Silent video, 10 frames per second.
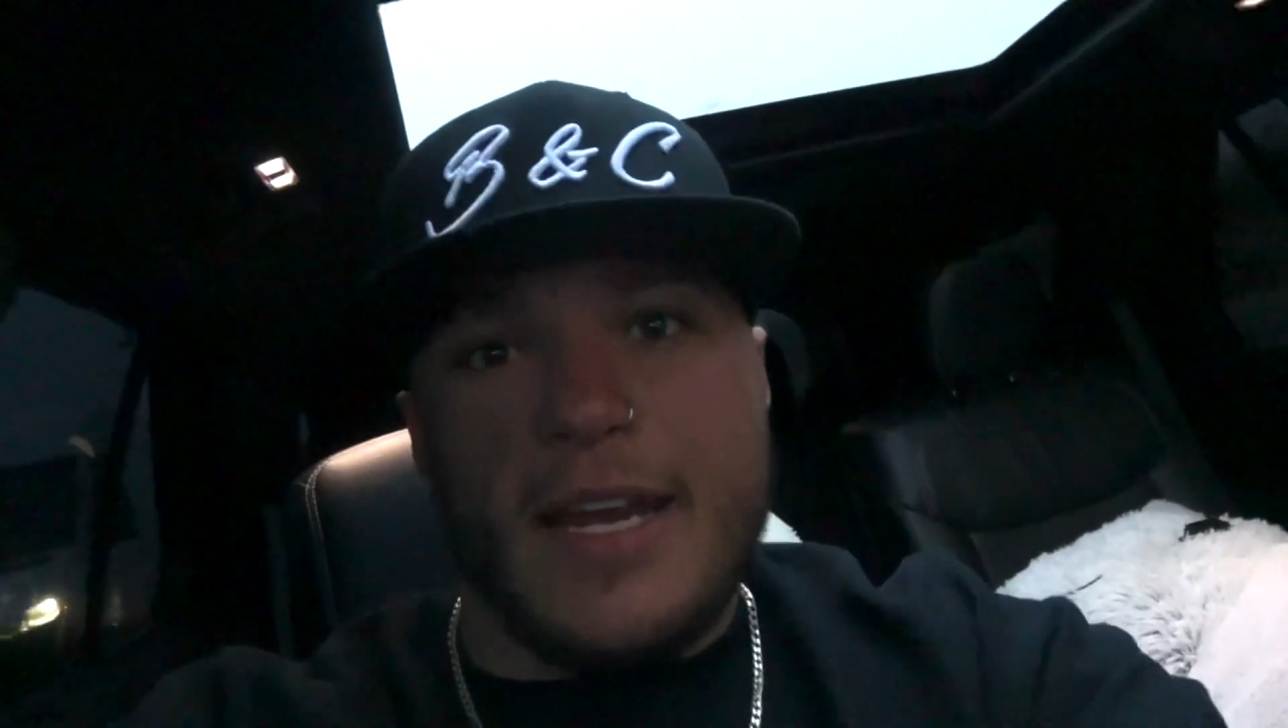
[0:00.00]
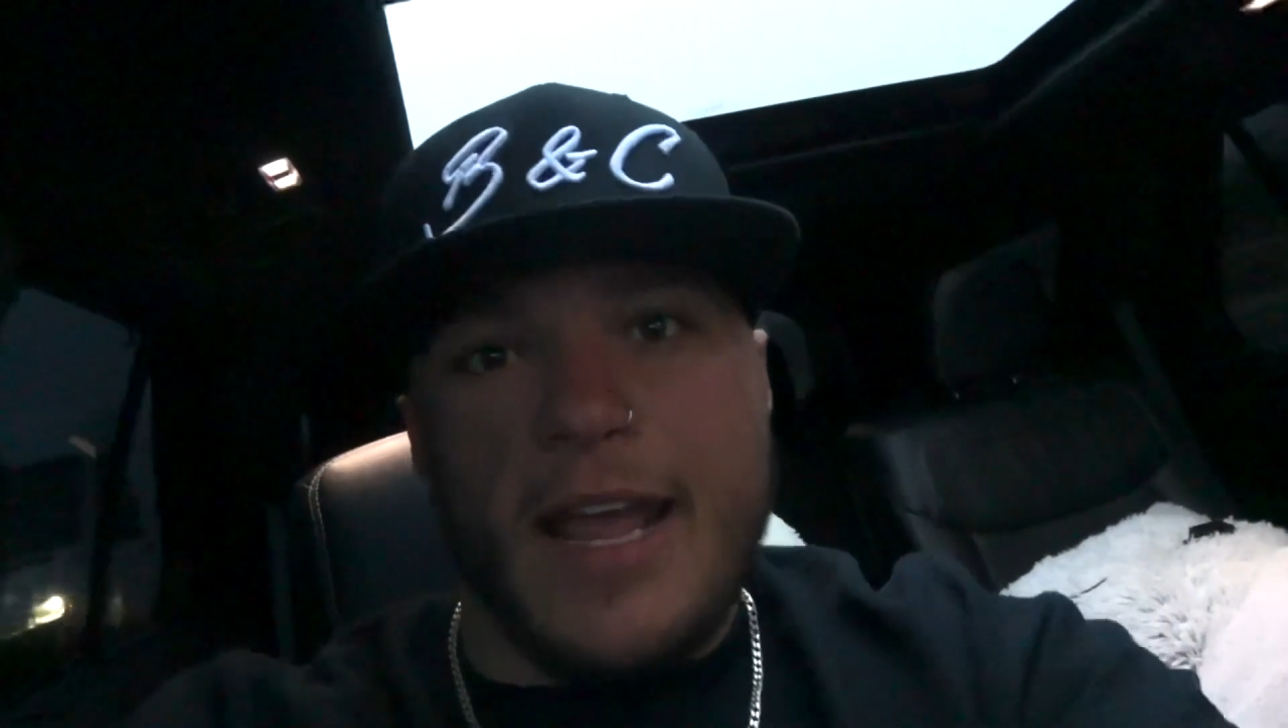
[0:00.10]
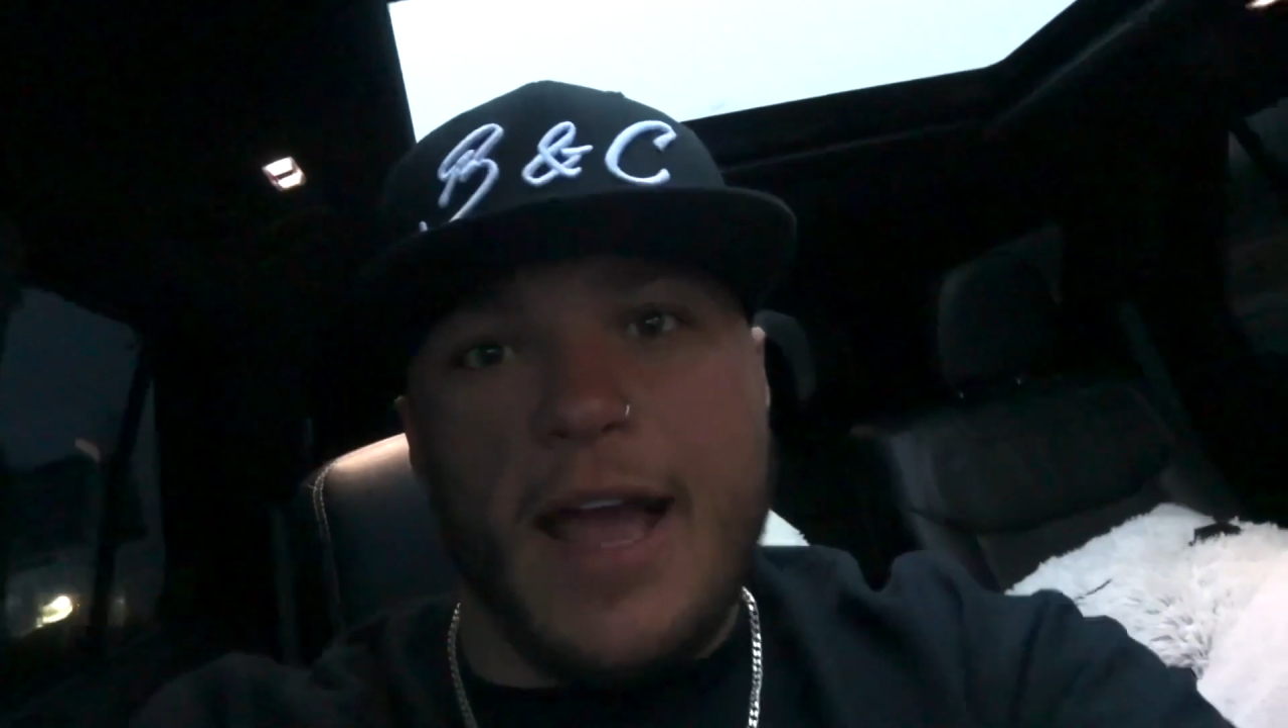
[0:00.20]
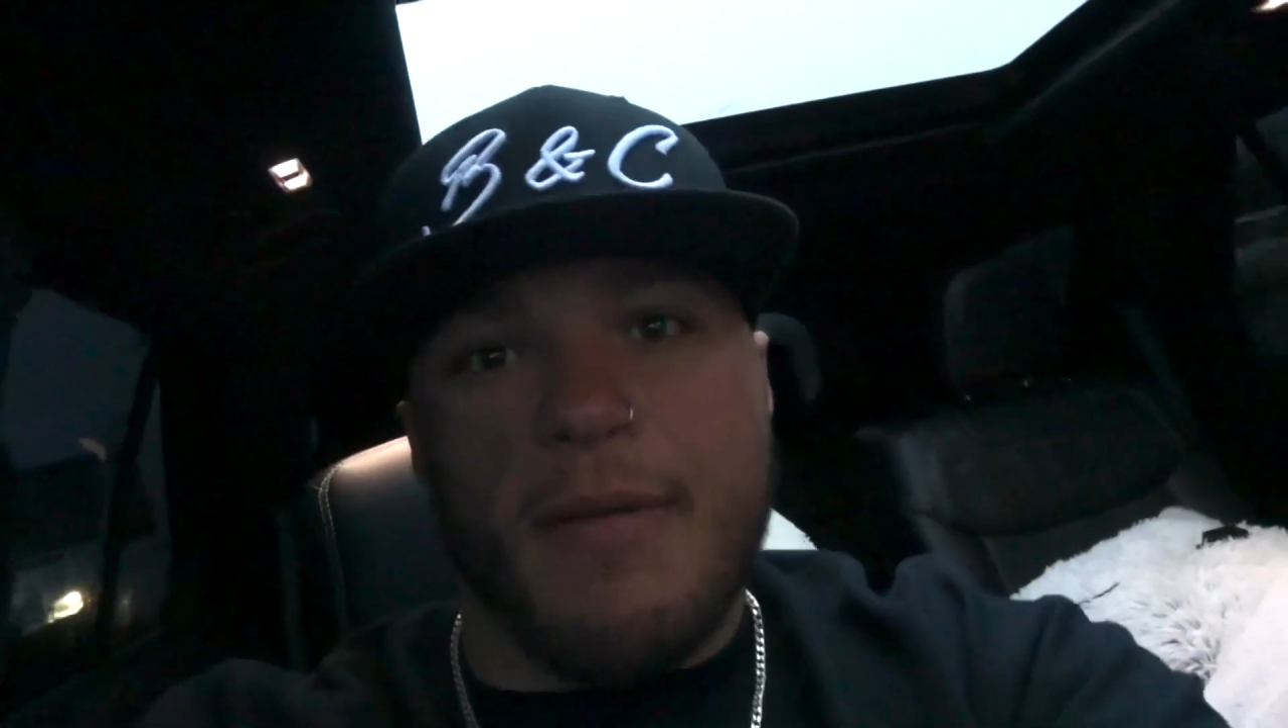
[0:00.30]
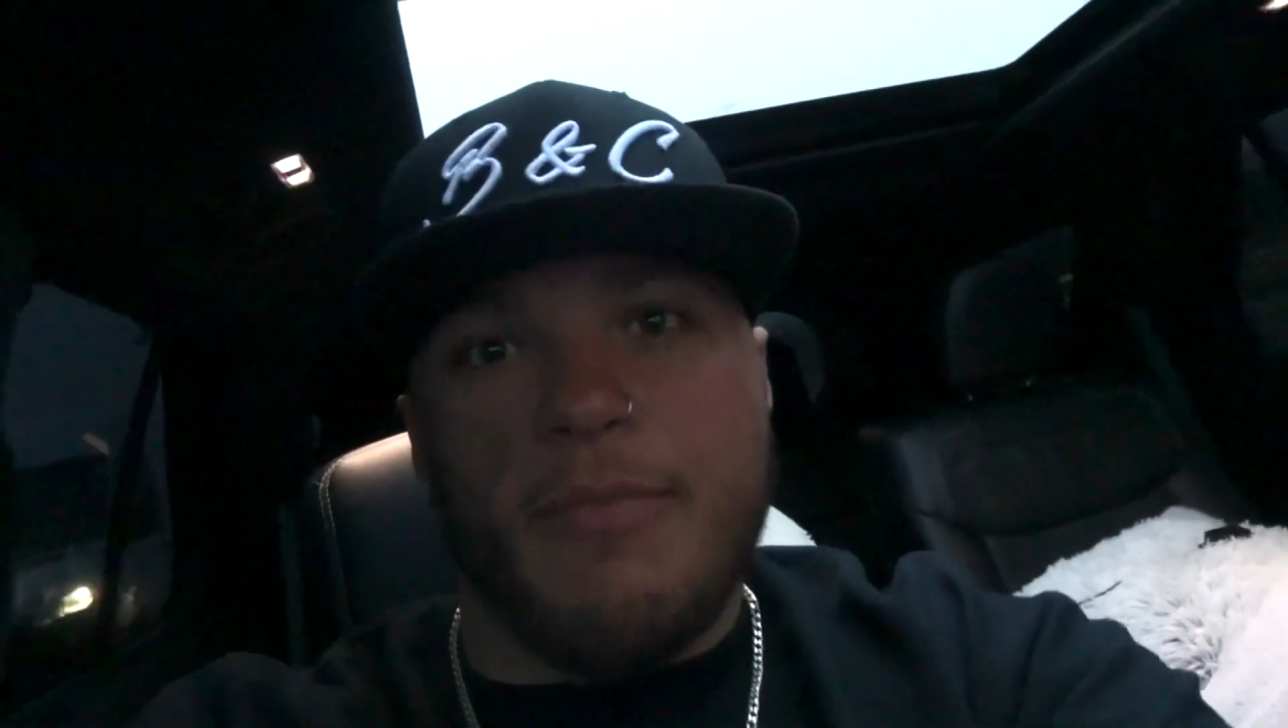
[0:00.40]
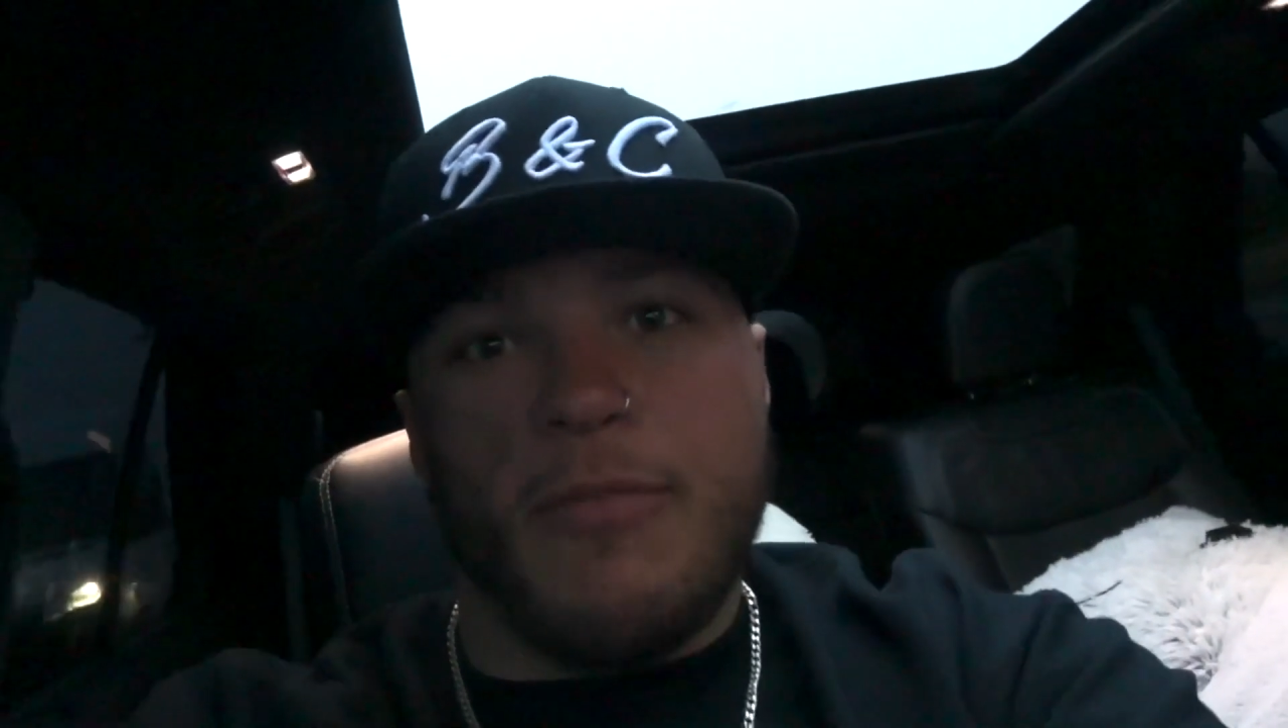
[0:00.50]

yeah,